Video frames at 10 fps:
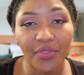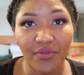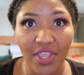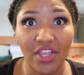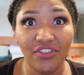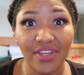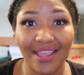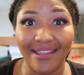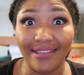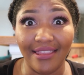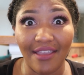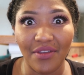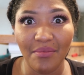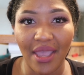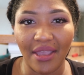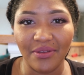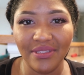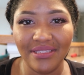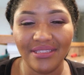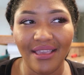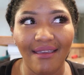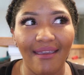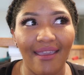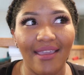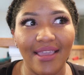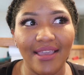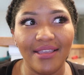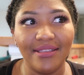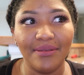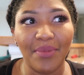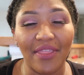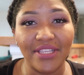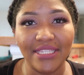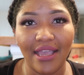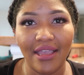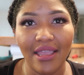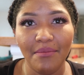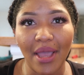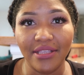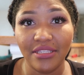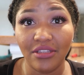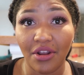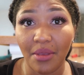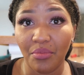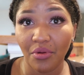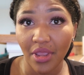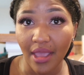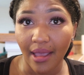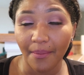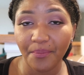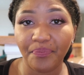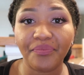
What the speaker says: 311 pounds, and by the time I started pre-op,